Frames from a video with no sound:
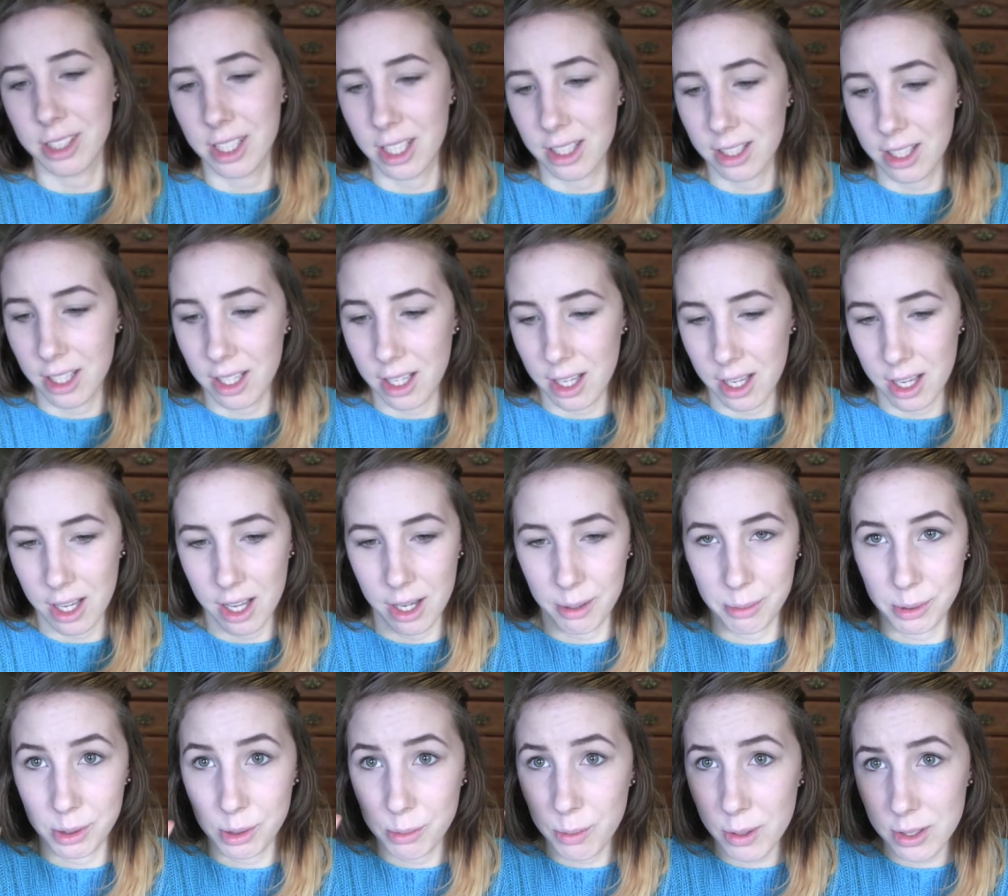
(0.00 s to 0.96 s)
colour. I
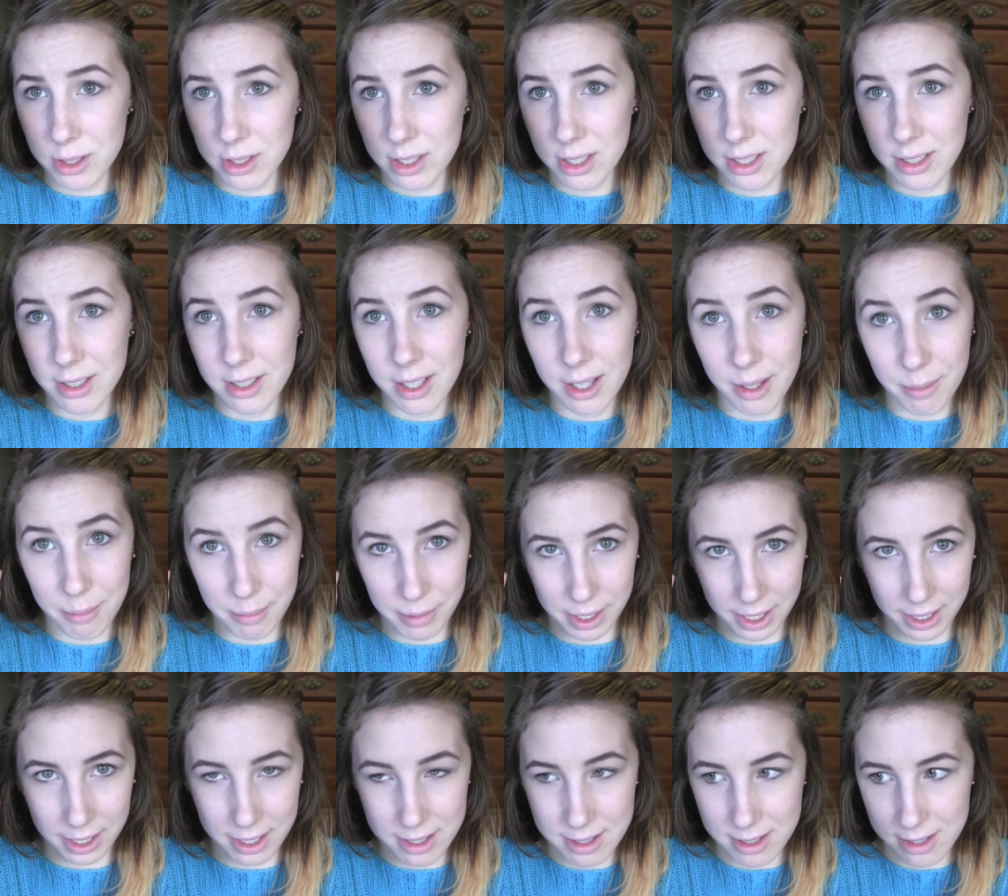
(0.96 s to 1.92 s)
would swatch it, but I
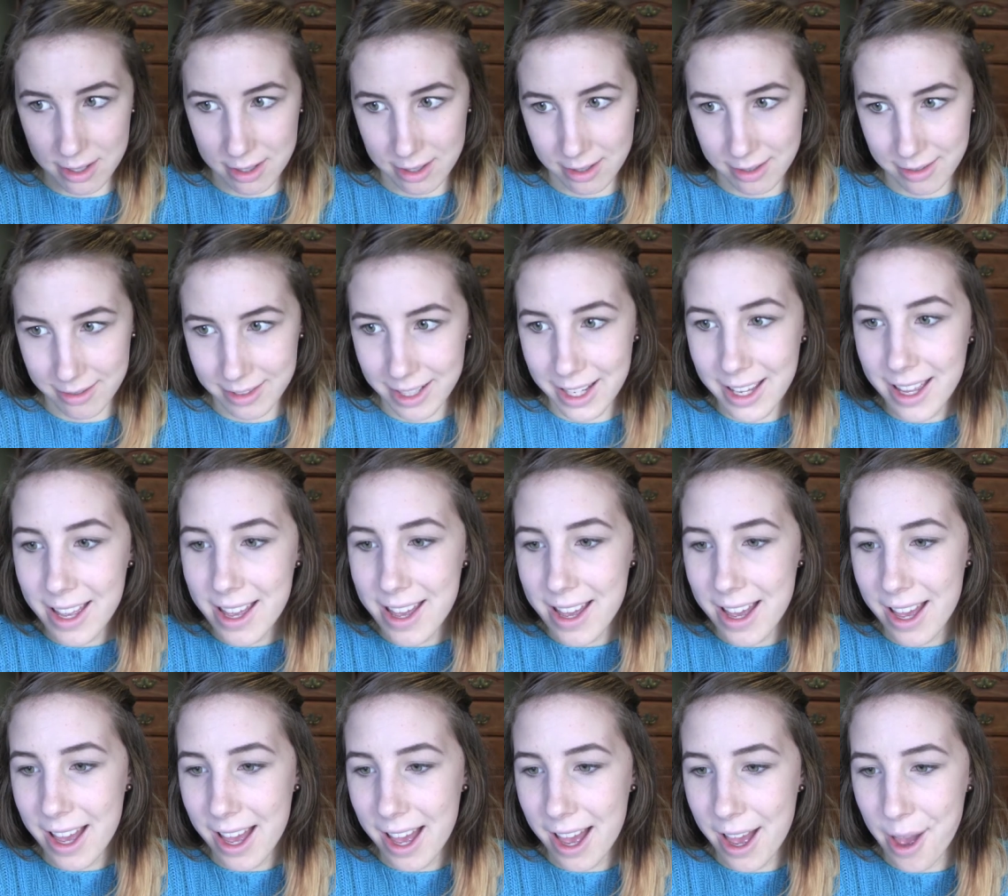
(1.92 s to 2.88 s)
can't.
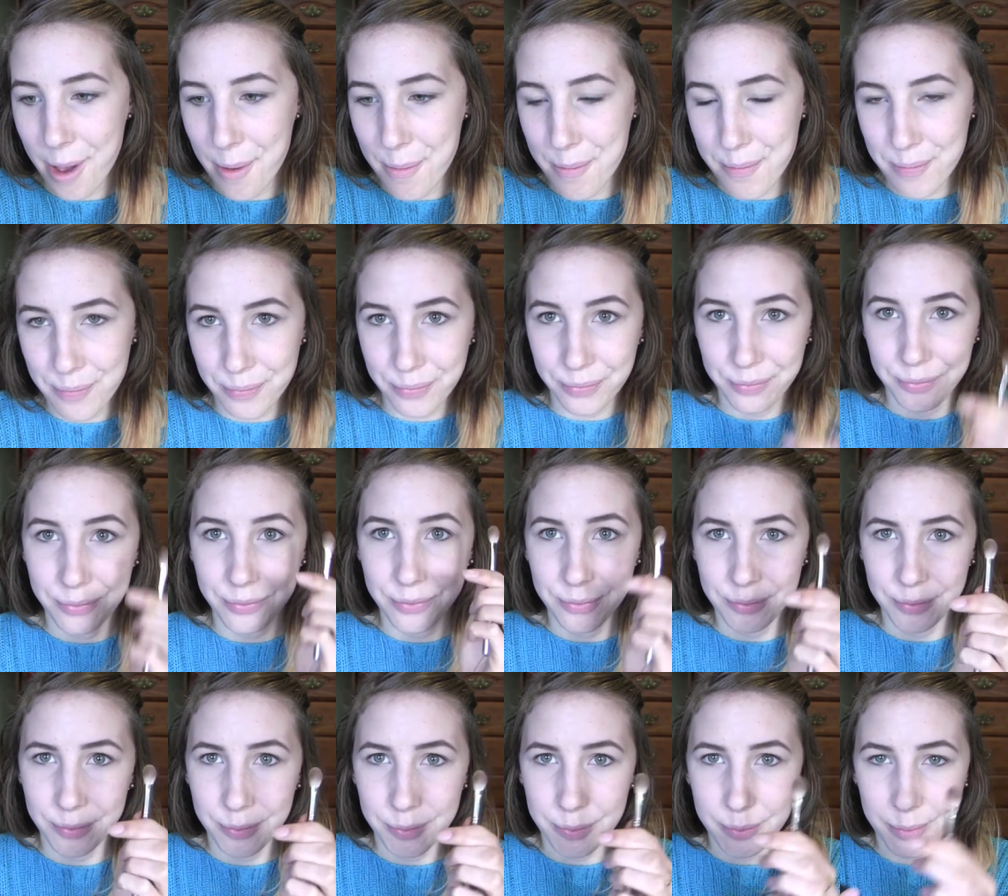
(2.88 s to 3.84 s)

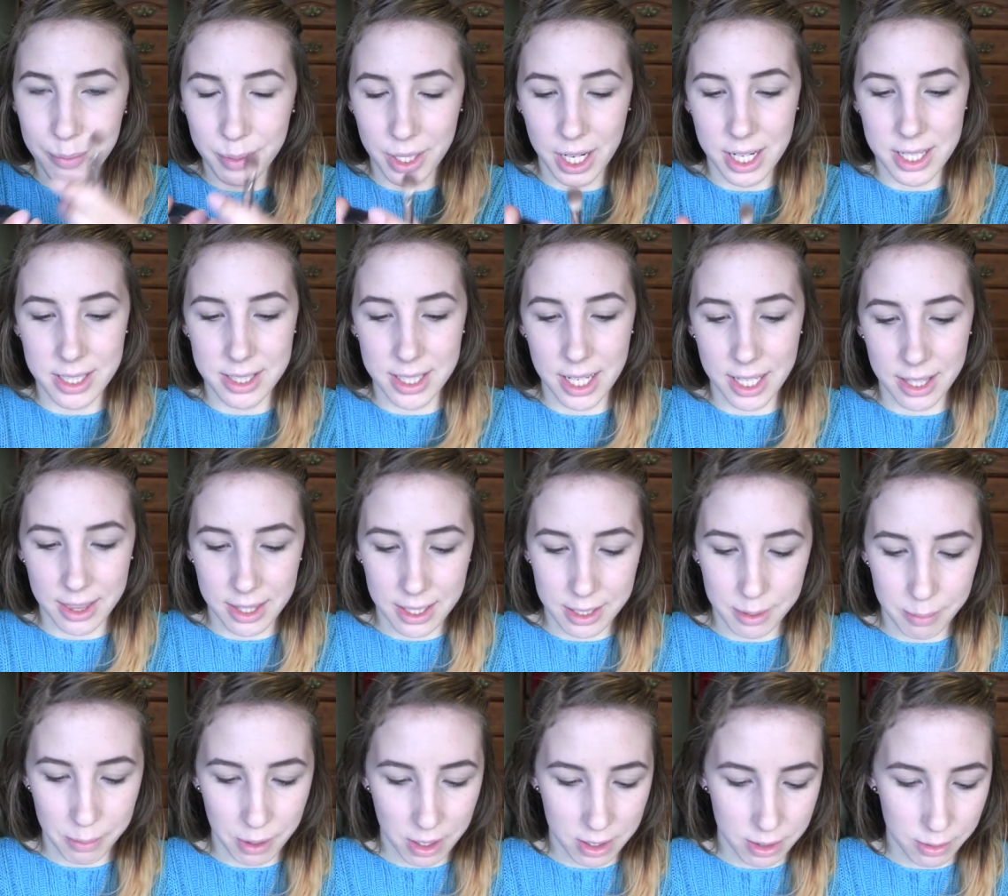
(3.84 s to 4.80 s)
But I just take this
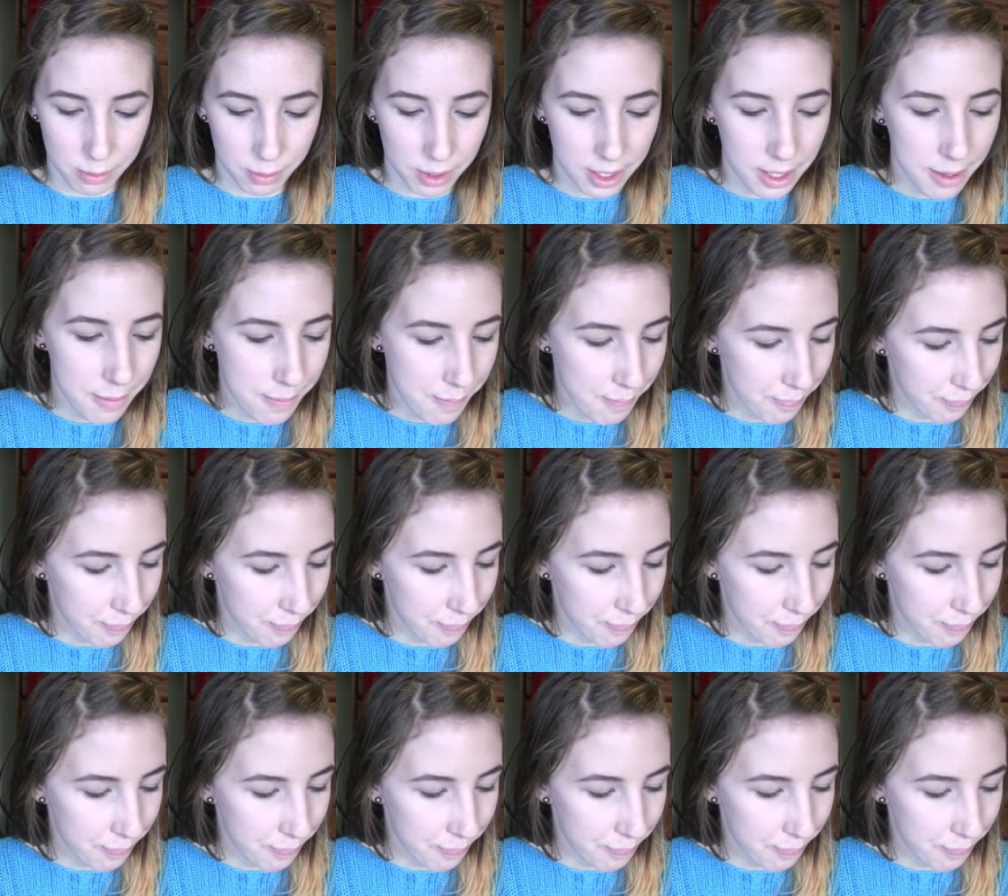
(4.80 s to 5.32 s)
brush with it,